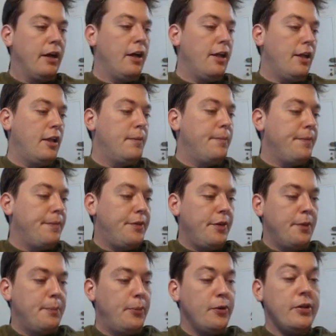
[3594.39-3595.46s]

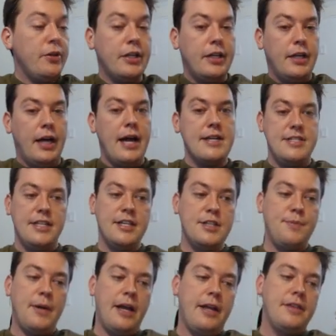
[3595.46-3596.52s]
The book
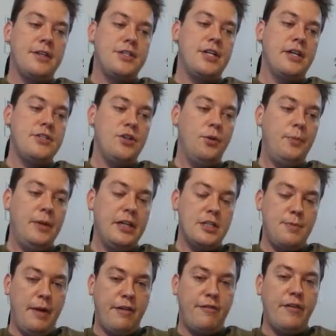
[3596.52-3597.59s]
Ideas Behind the Chess
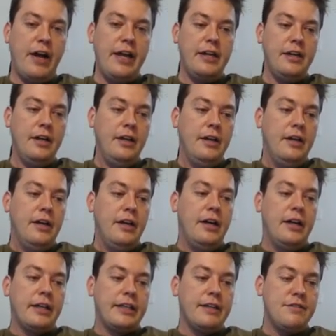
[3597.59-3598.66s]
Openings by Fine
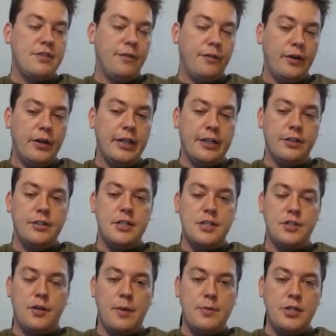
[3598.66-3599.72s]
gives a very good
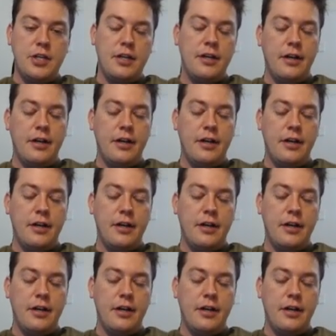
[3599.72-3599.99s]
description